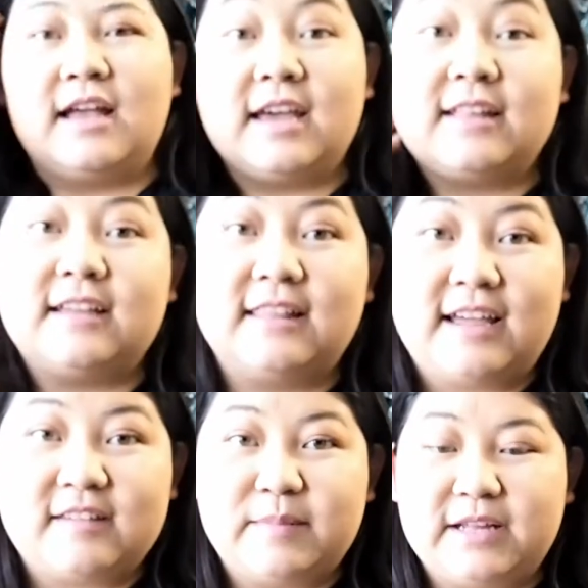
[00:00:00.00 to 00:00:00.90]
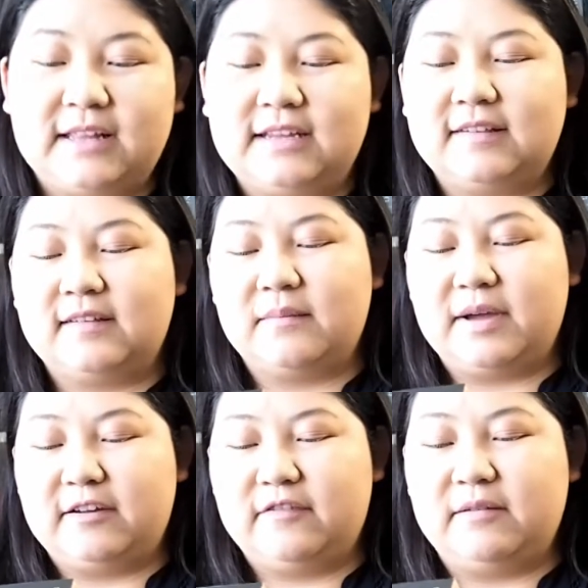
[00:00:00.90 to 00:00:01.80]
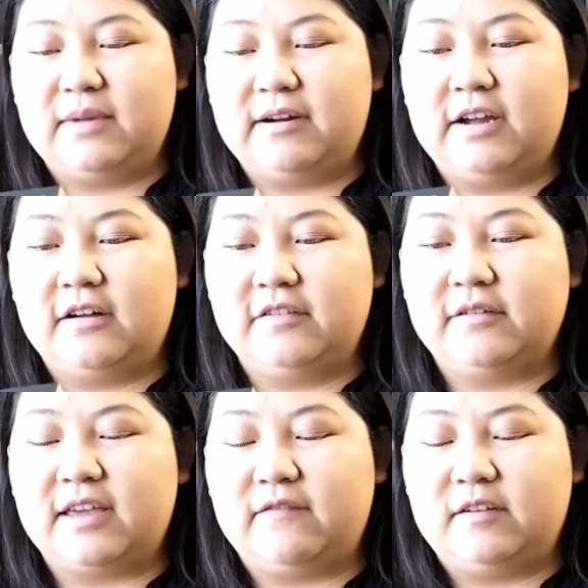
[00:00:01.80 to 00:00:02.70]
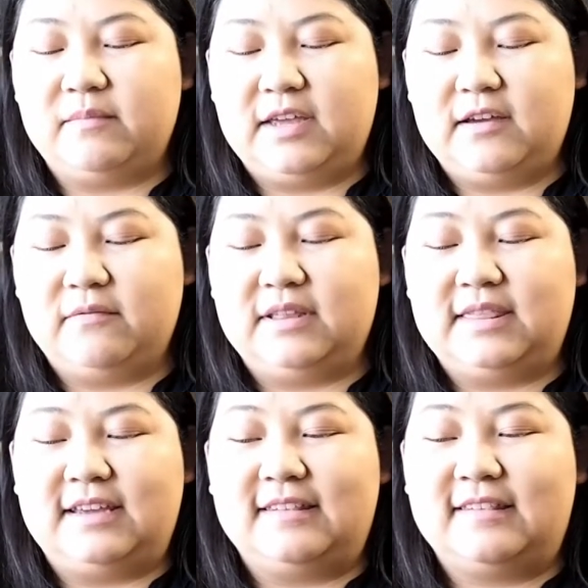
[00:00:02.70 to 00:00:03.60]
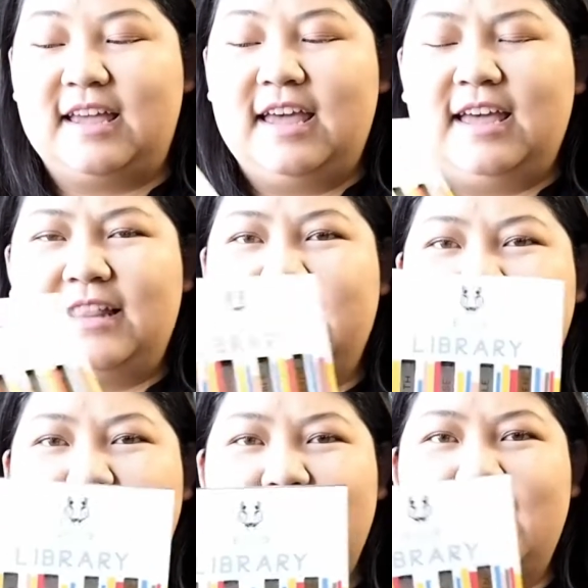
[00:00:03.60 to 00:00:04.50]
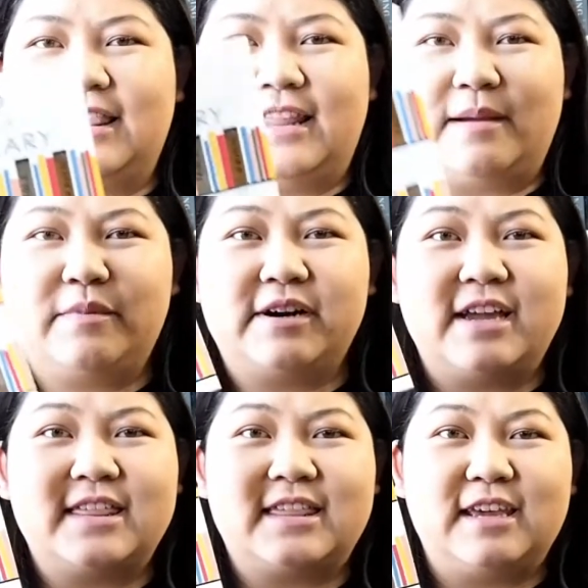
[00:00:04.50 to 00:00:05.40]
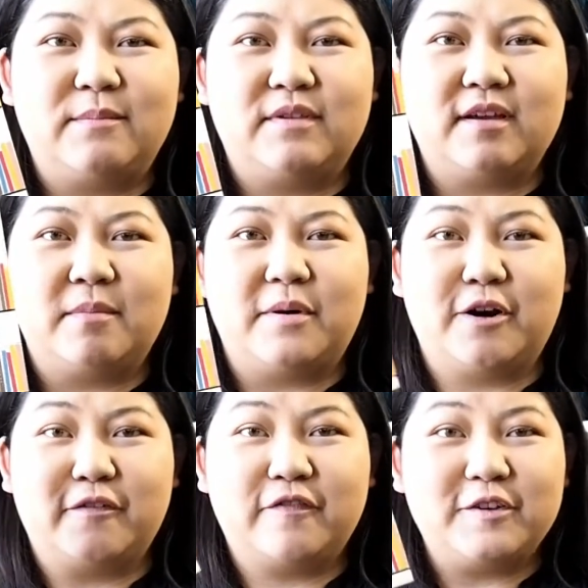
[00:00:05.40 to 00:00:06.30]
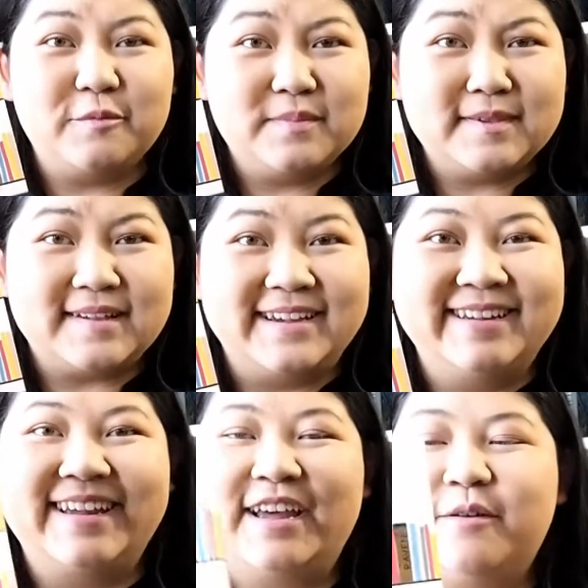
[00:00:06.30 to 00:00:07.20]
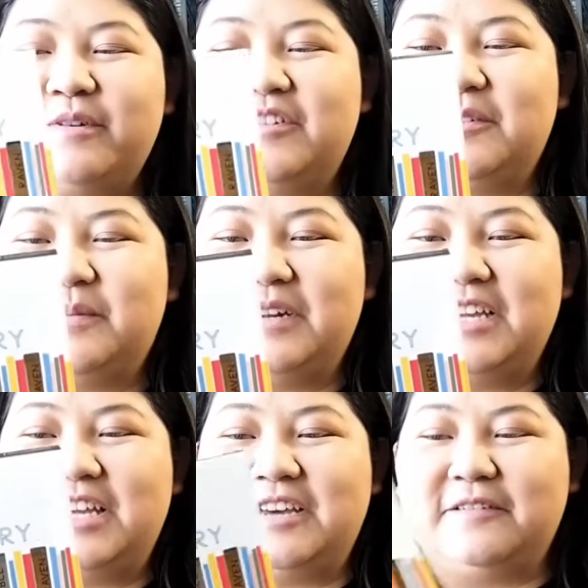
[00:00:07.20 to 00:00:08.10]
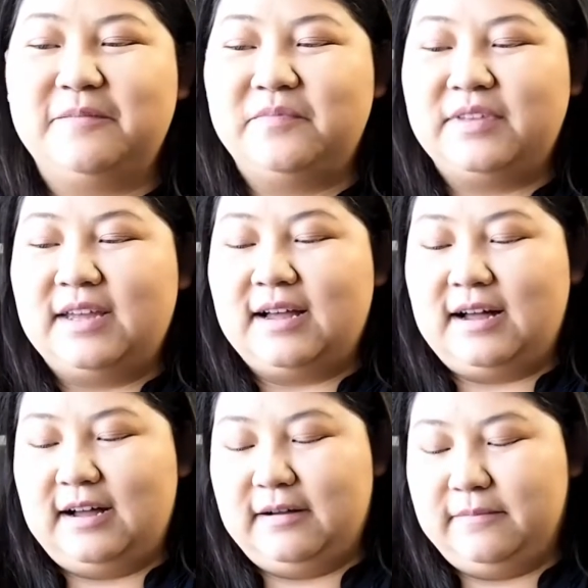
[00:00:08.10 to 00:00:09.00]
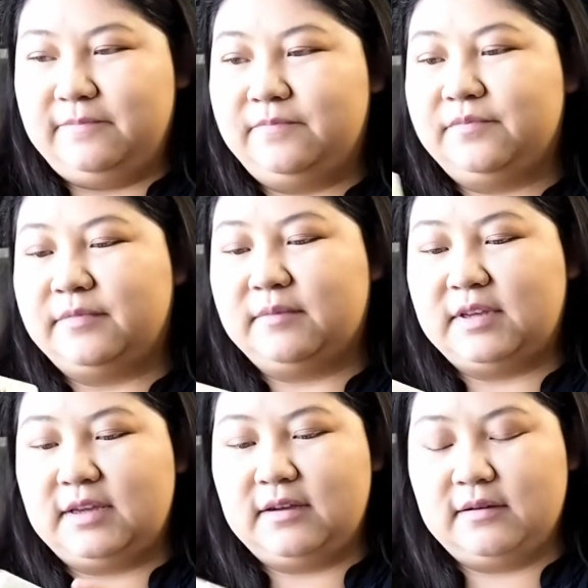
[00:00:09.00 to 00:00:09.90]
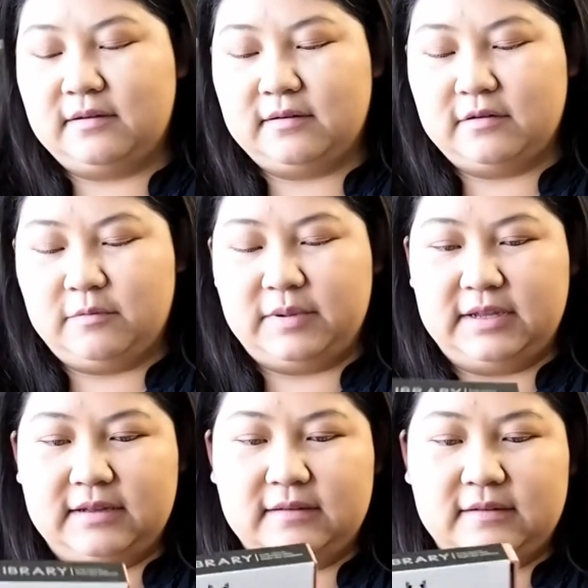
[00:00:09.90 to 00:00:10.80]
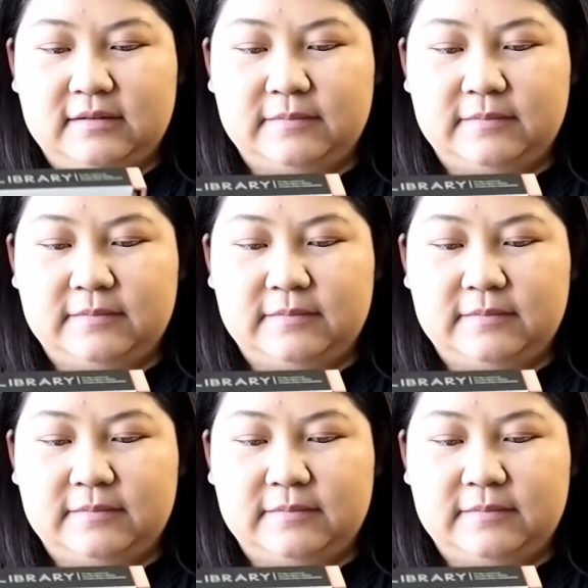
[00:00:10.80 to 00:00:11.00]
And last but not least, my friend Mary also gifted me with these little library-themed perfumes, which is pretty cute. Let me open it.